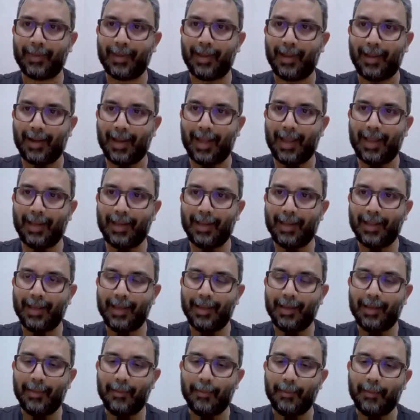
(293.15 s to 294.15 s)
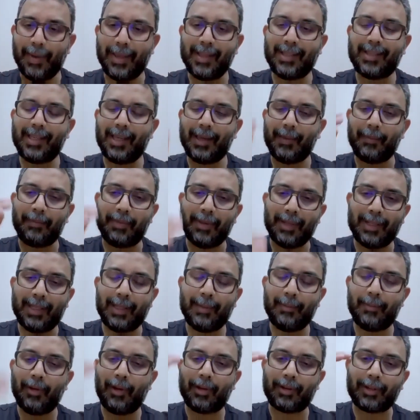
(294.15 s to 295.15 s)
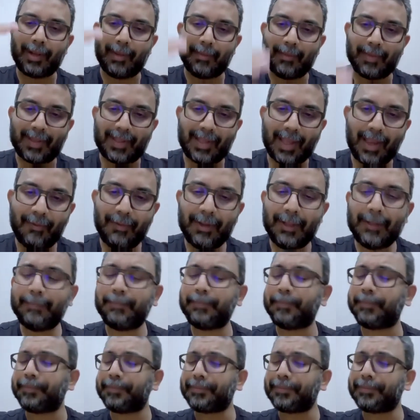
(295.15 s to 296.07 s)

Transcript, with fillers: All right, basic building block number seven,